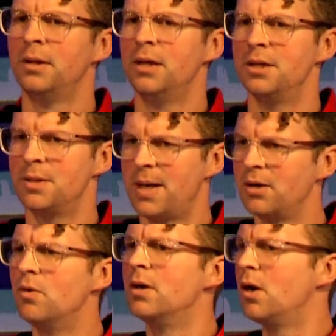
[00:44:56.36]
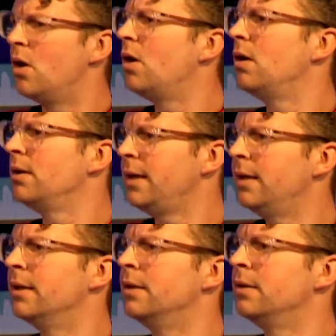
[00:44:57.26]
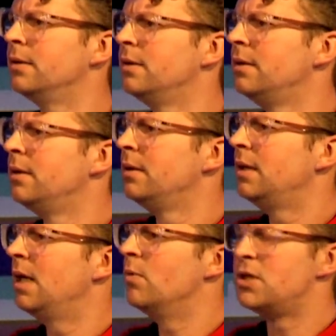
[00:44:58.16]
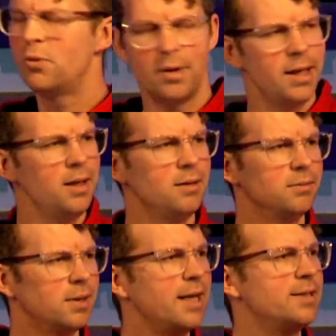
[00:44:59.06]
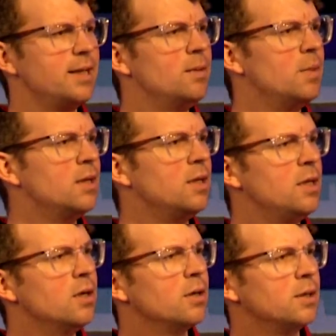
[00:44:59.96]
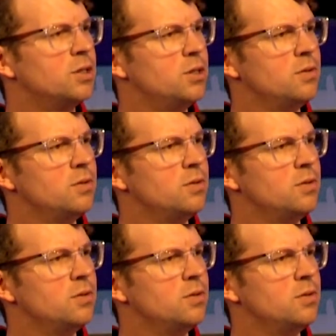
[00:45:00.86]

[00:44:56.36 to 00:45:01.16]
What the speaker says: It's about going all in. And would 2019 be the year that you